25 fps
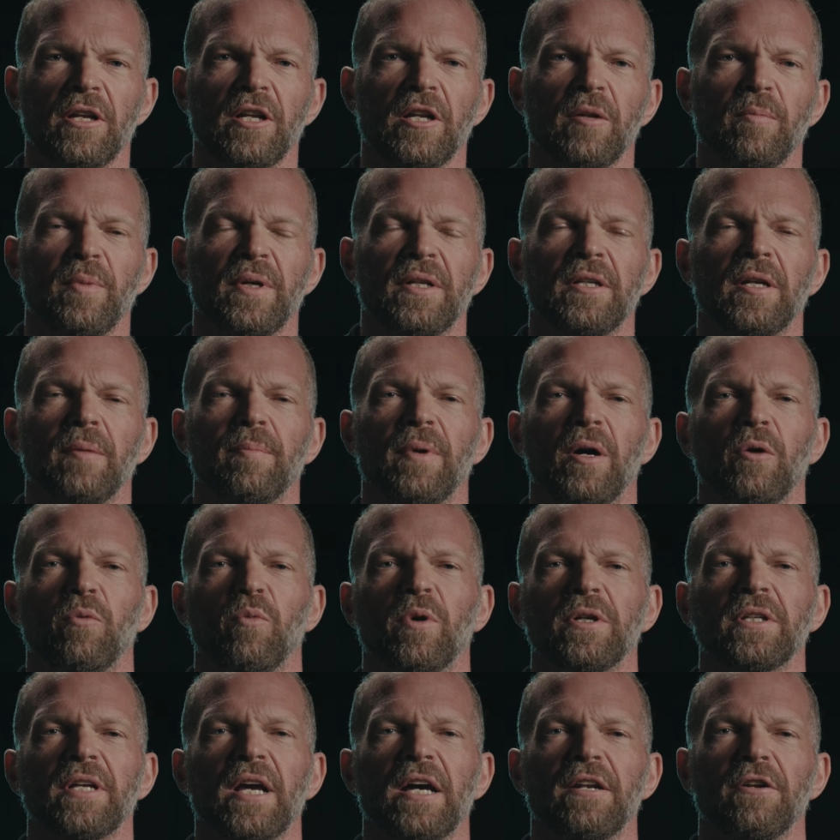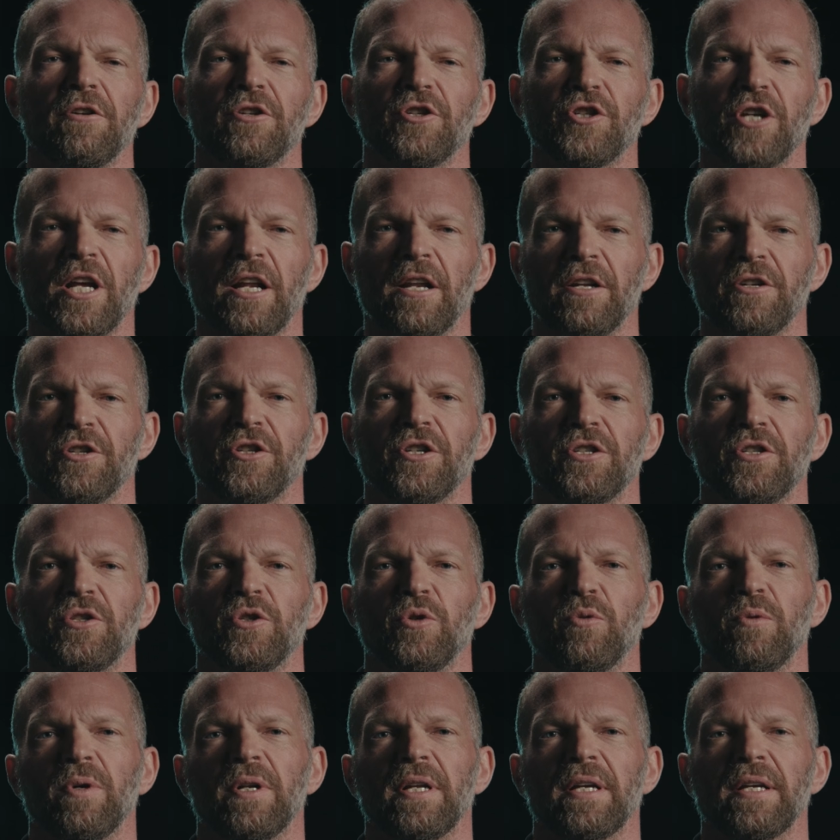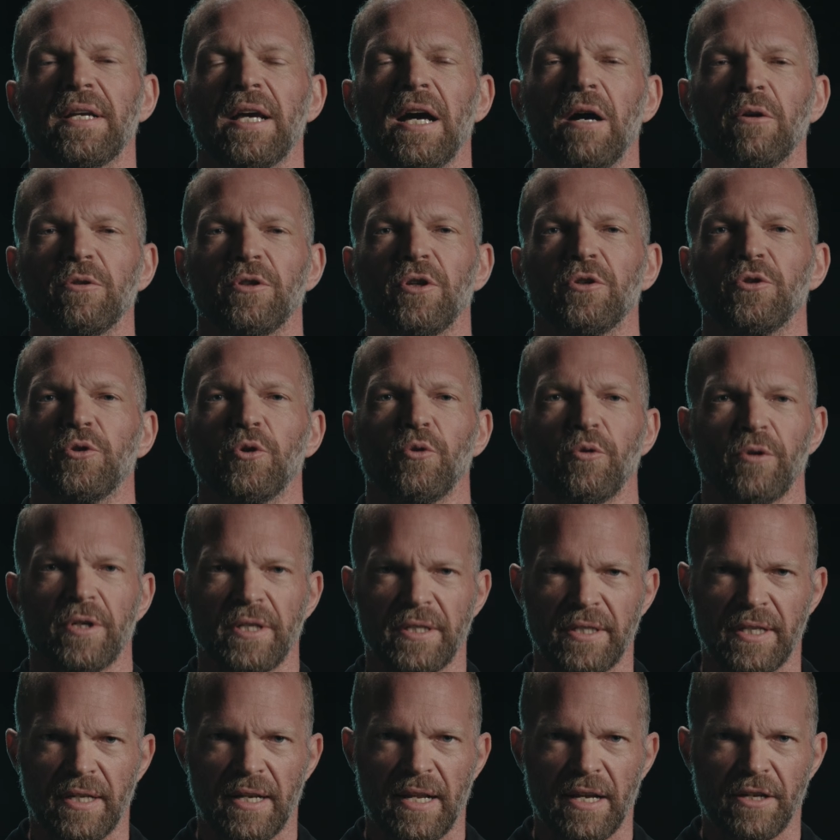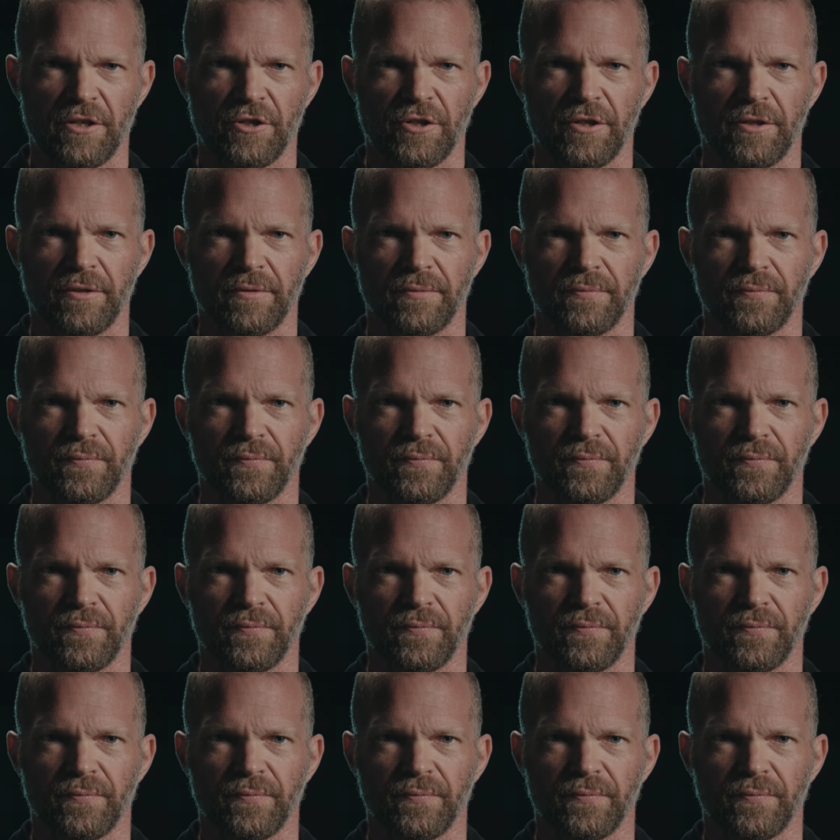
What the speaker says: a little bit about what kind of challenges you will encounter during selection.